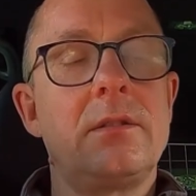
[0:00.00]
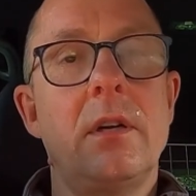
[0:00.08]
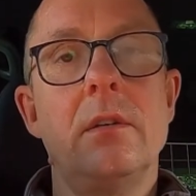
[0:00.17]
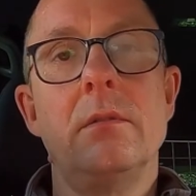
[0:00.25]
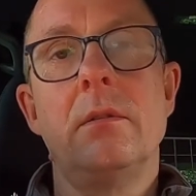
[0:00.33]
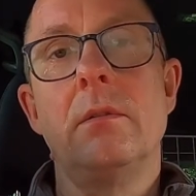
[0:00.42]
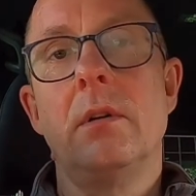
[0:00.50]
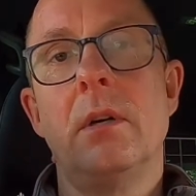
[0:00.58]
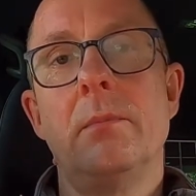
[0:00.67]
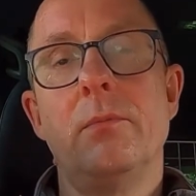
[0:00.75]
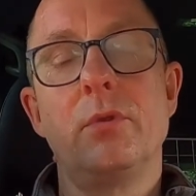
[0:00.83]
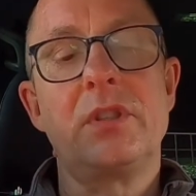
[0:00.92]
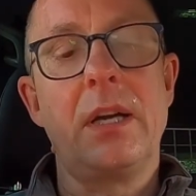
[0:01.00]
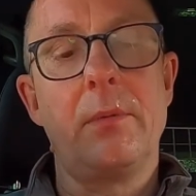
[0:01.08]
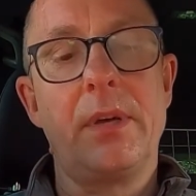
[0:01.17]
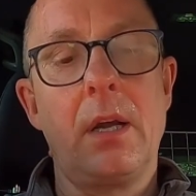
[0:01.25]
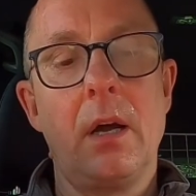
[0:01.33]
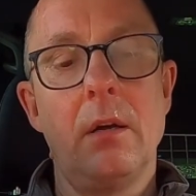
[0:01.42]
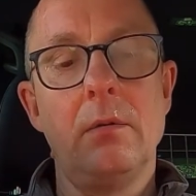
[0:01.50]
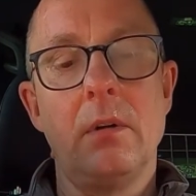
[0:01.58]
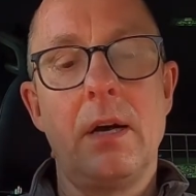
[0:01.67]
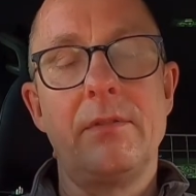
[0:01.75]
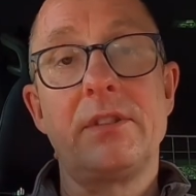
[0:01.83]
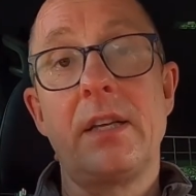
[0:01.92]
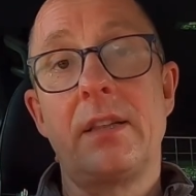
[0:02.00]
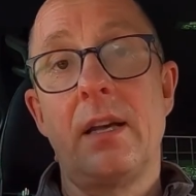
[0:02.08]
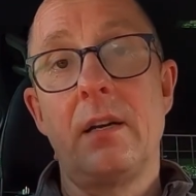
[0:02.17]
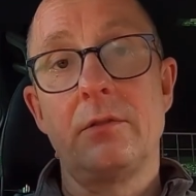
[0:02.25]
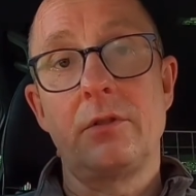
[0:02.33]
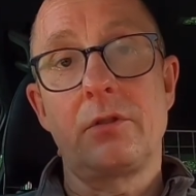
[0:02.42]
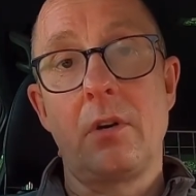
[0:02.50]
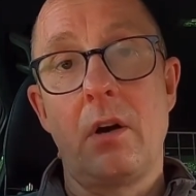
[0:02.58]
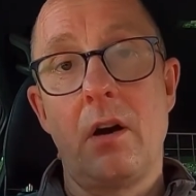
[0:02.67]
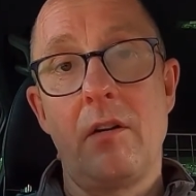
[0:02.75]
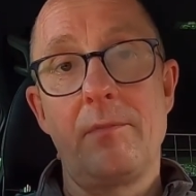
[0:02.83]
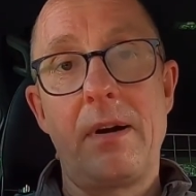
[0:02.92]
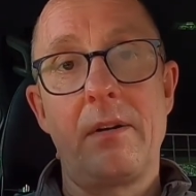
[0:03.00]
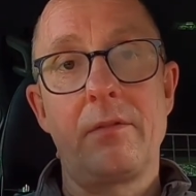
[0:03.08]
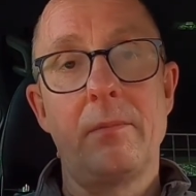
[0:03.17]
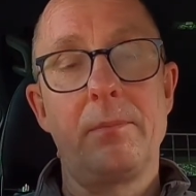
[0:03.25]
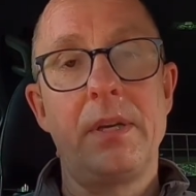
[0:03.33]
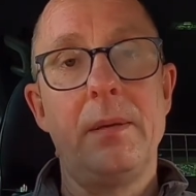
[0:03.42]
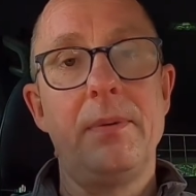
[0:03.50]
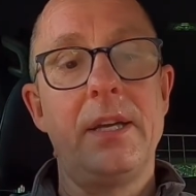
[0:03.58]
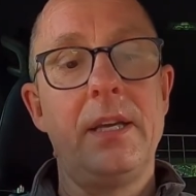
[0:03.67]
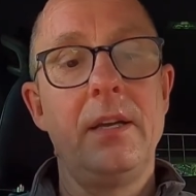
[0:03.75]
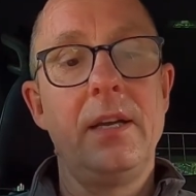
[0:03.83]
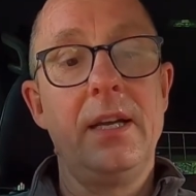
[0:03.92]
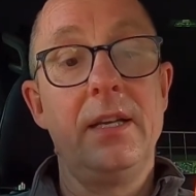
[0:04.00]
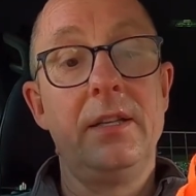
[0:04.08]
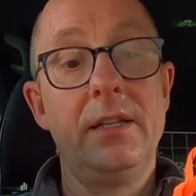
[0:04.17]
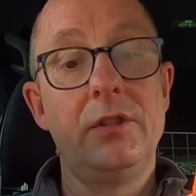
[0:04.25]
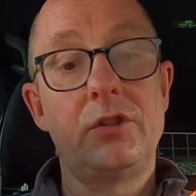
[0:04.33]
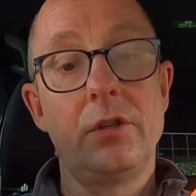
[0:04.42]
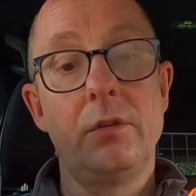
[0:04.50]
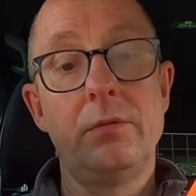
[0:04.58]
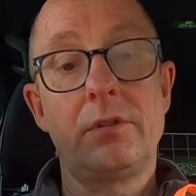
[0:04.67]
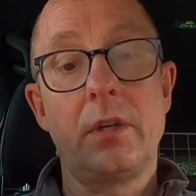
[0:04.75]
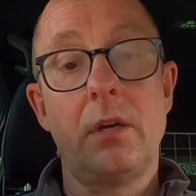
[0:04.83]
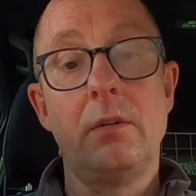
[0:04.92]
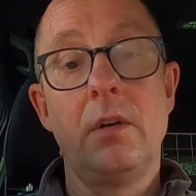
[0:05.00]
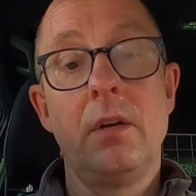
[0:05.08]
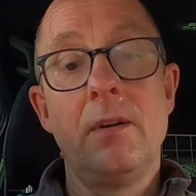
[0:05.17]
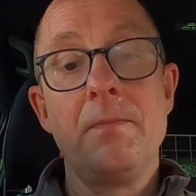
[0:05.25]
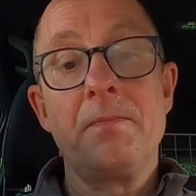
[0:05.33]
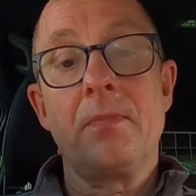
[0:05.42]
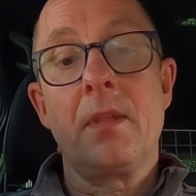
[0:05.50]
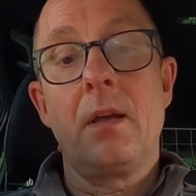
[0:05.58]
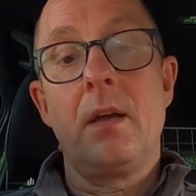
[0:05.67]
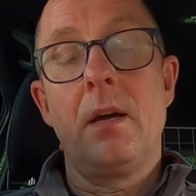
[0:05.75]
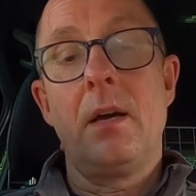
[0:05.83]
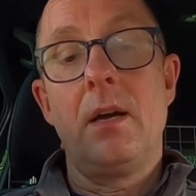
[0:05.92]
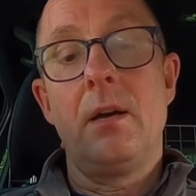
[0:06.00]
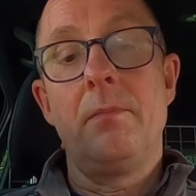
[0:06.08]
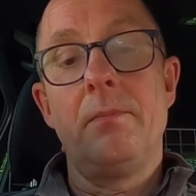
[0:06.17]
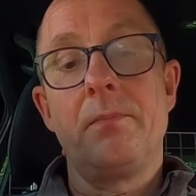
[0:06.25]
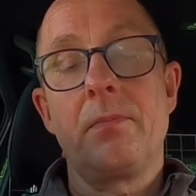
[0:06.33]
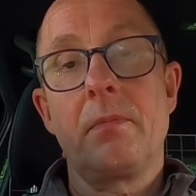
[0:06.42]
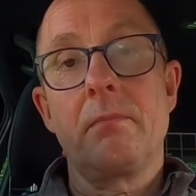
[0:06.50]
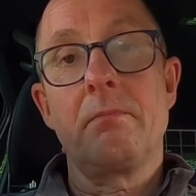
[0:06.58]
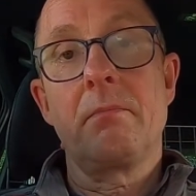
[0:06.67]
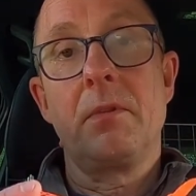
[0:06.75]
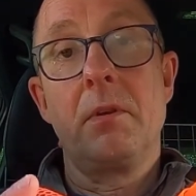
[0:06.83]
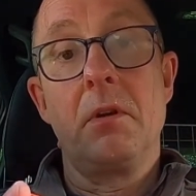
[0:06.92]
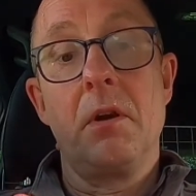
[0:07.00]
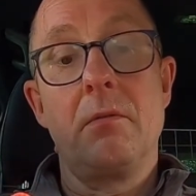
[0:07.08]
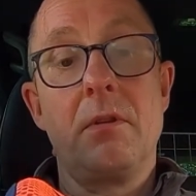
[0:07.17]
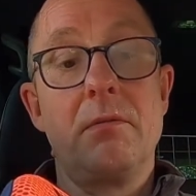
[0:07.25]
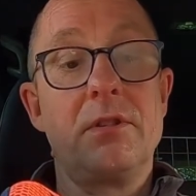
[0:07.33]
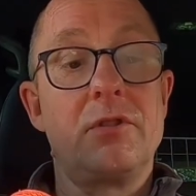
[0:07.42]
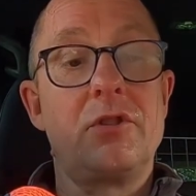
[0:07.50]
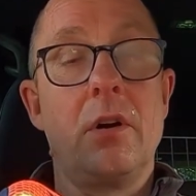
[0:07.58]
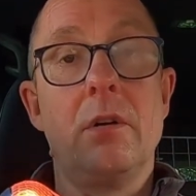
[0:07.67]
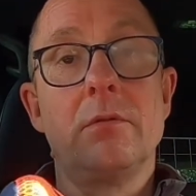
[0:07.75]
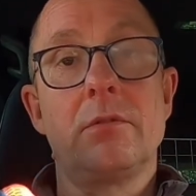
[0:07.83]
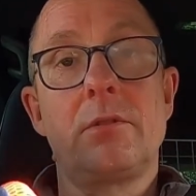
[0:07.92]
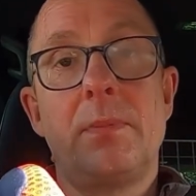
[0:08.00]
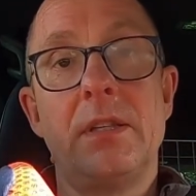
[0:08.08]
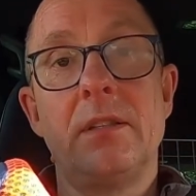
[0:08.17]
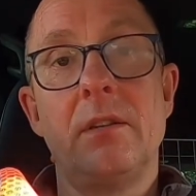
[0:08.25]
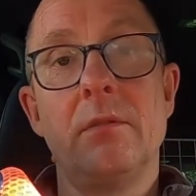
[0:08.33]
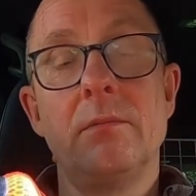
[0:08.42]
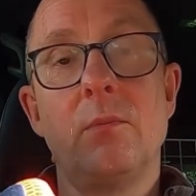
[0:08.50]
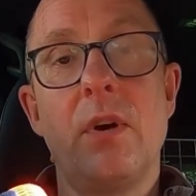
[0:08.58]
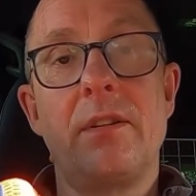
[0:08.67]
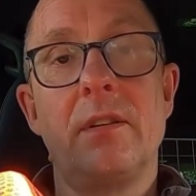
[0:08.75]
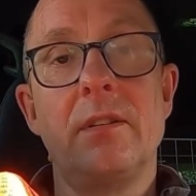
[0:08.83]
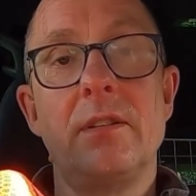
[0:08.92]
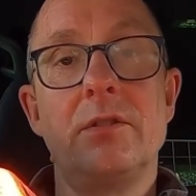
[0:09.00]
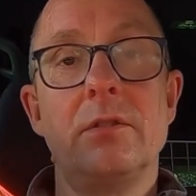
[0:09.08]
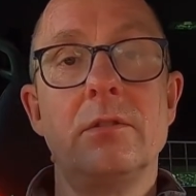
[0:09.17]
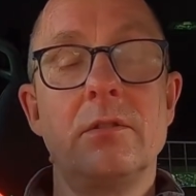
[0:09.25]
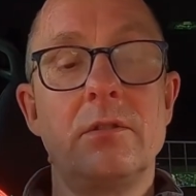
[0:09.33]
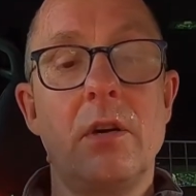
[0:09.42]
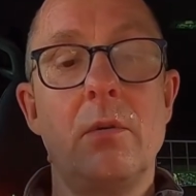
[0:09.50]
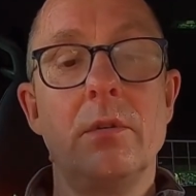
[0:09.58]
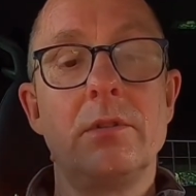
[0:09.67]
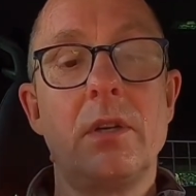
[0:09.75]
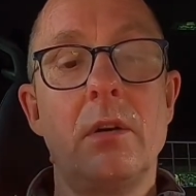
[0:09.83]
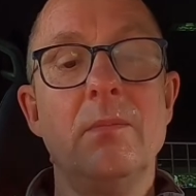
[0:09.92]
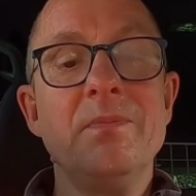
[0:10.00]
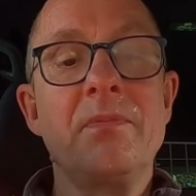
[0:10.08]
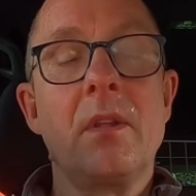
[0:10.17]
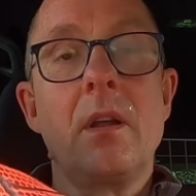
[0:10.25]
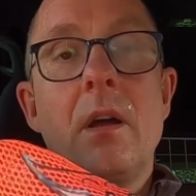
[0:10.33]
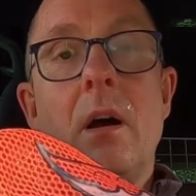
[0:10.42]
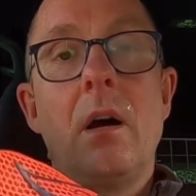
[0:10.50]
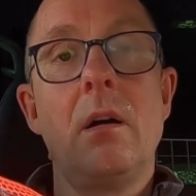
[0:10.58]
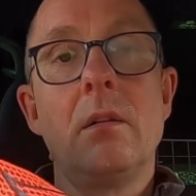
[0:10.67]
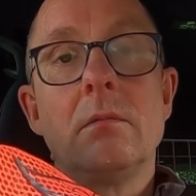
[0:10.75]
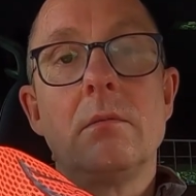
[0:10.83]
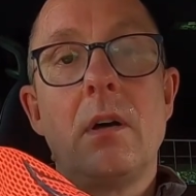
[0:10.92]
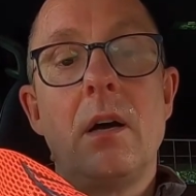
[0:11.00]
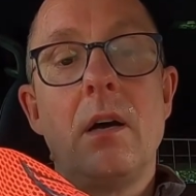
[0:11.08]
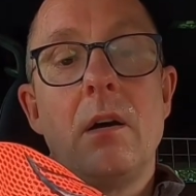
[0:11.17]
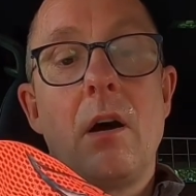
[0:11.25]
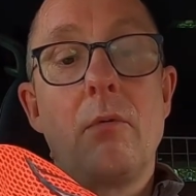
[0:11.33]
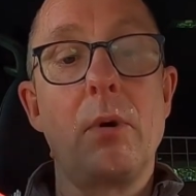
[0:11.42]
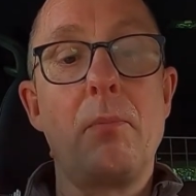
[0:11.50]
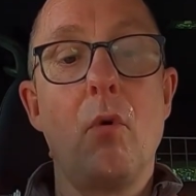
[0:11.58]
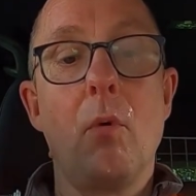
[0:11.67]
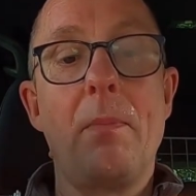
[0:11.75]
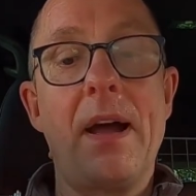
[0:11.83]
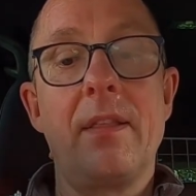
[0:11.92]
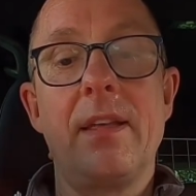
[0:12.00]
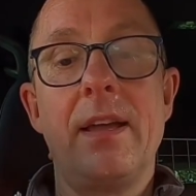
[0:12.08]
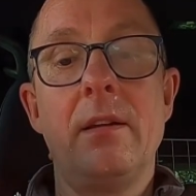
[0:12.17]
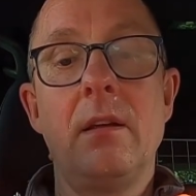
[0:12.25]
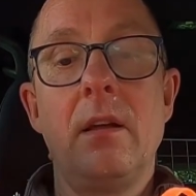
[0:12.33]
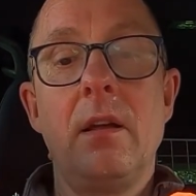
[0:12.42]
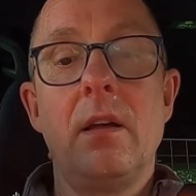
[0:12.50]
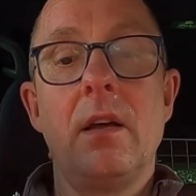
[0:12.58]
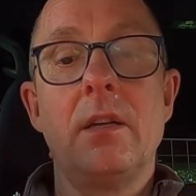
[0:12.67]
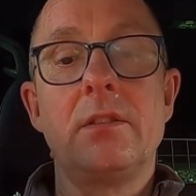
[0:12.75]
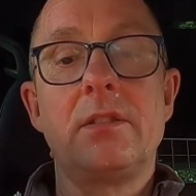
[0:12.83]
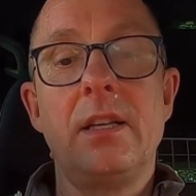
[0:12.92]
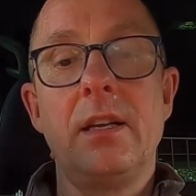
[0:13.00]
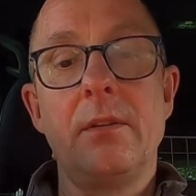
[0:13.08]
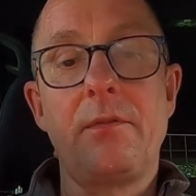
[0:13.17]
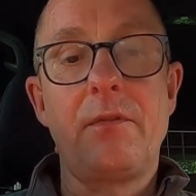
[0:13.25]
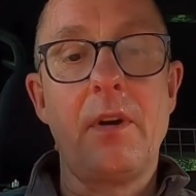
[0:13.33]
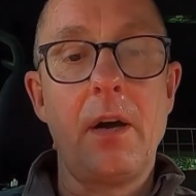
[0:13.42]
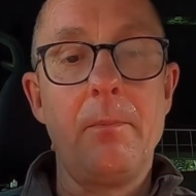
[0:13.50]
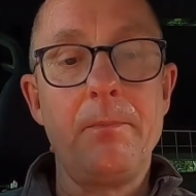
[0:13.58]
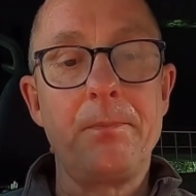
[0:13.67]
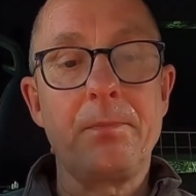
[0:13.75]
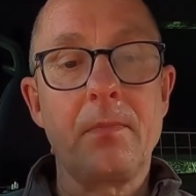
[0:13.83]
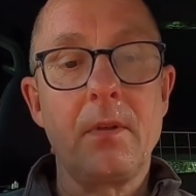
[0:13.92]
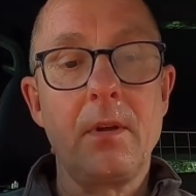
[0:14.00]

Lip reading: so we'll see how we go. Having said that, just got a half marathon PB in these shoes, so you know, there is a chance depending on weather conditions and so on. So I'll report back then and see if I'm